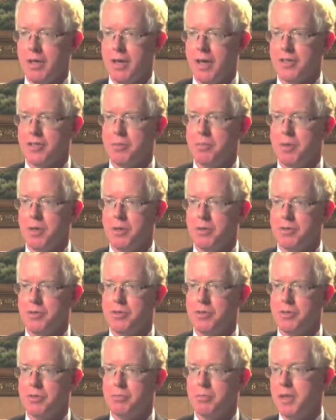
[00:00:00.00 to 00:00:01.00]
as opposed
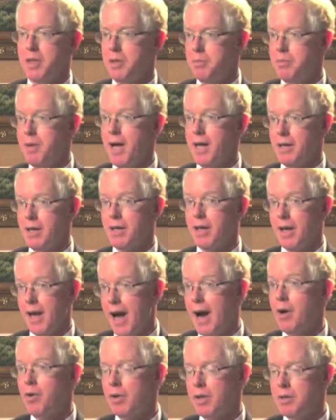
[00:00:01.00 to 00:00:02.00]
to being paid on an
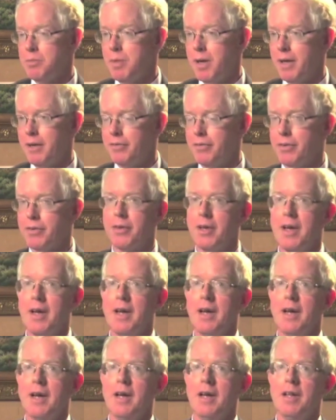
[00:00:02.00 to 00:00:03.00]
hourly basis,
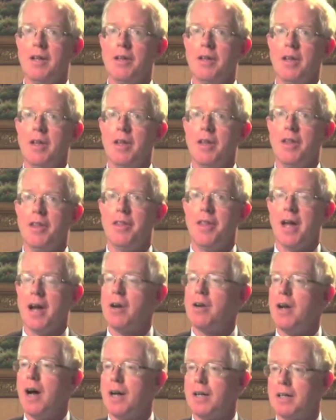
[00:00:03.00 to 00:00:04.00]
they're
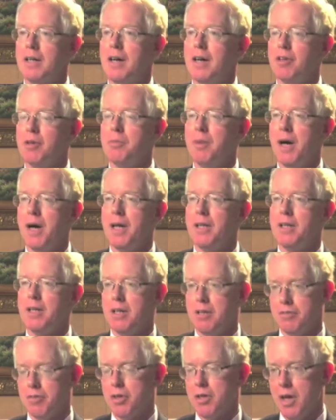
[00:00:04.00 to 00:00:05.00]
not covered by the
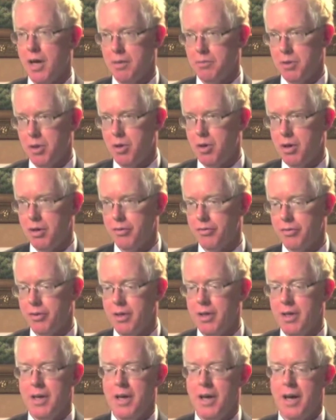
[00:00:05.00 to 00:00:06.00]
overtime laws.
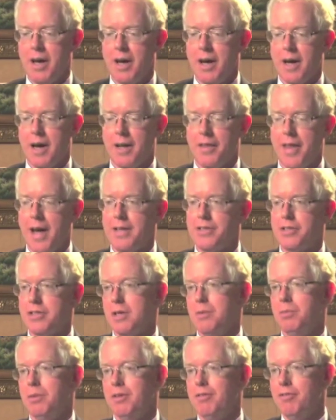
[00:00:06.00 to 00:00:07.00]
That's
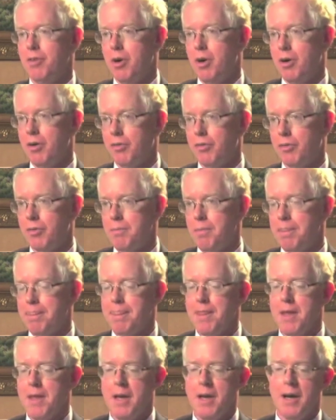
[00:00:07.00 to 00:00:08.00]
simply false.
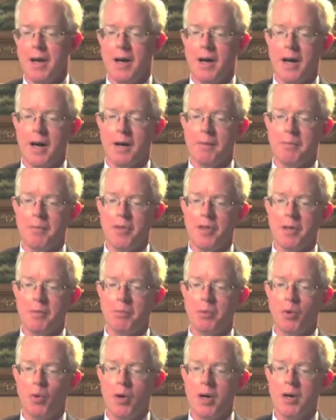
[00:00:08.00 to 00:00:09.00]
The
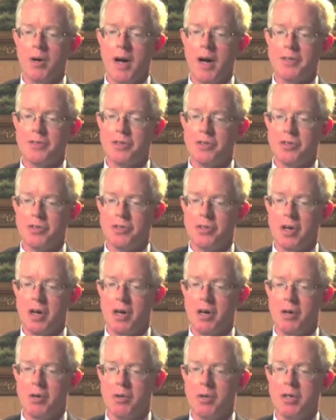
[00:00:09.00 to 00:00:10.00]
employer has to
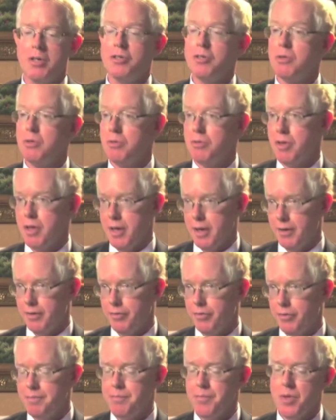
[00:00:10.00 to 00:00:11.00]
show 2
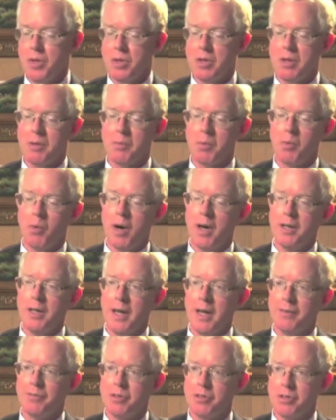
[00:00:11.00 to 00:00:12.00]
things. Number 1, they
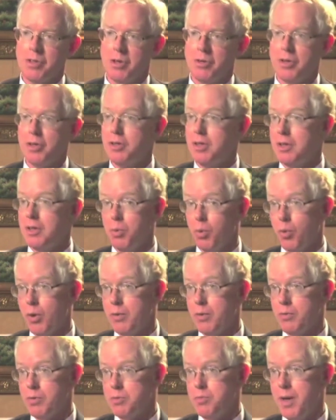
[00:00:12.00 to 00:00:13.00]
have to show that the
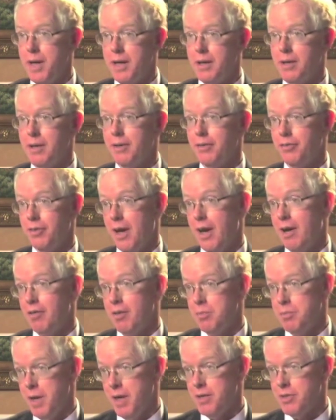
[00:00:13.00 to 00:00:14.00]
employee was paid on a
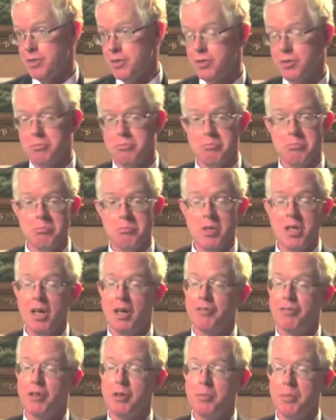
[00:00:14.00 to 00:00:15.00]
salary basis.
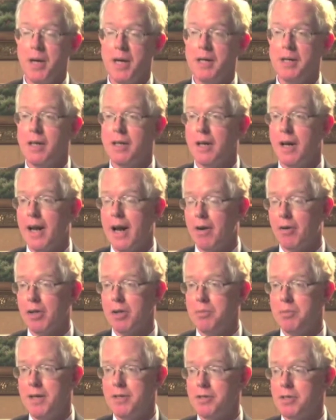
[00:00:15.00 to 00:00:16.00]
If you're paid on an hourly
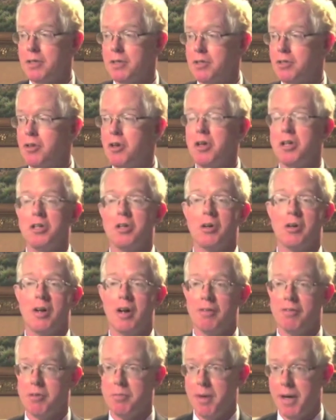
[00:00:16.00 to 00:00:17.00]
basis, you're
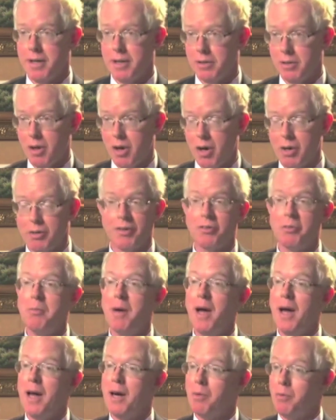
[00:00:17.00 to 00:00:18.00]
covered by the law. It doesn't
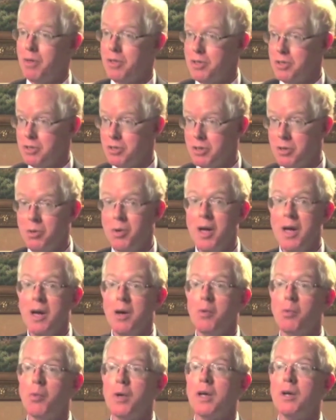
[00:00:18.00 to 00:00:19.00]
matter what you do.
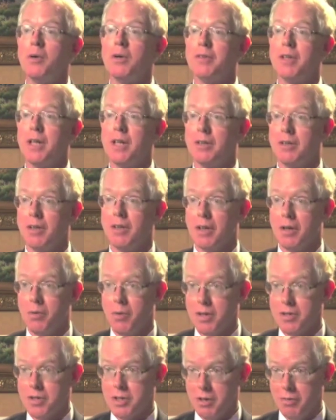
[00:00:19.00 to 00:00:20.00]
We don't even get to the
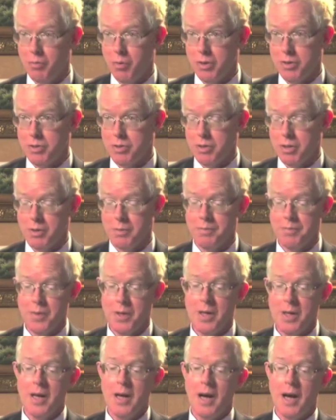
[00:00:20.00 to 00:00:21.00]
question of what you do.
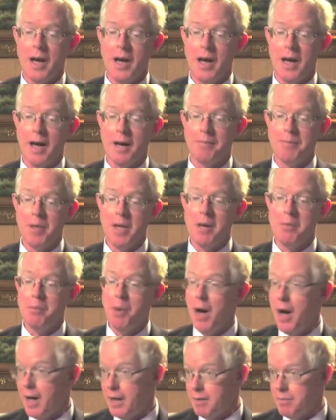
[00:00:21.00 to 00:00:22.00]

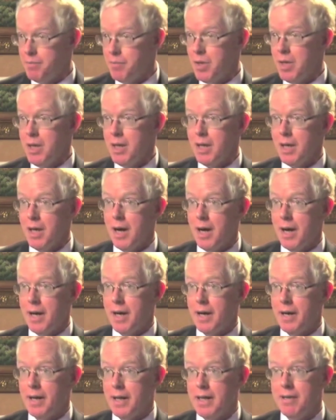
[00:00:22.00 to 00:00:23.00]
But
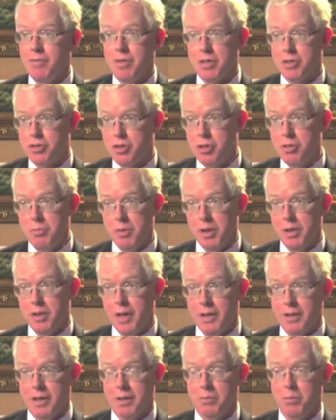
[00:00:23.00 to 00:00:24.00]
even assuming
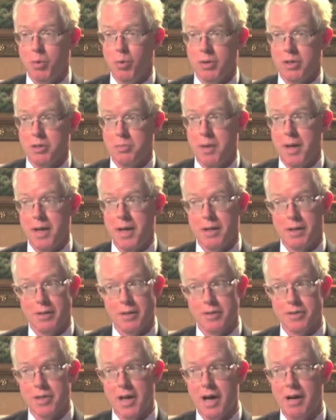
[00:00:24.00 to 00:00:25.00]
that the employee is paid on
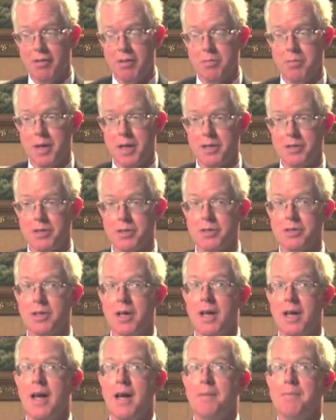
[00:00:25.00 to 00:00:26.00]
a salary basis,
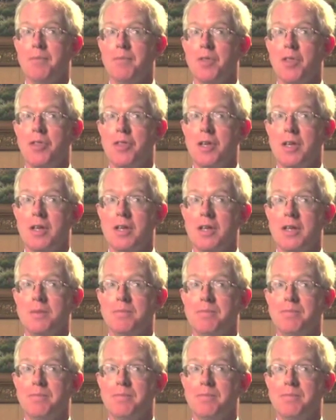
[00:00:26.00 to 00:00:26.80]
the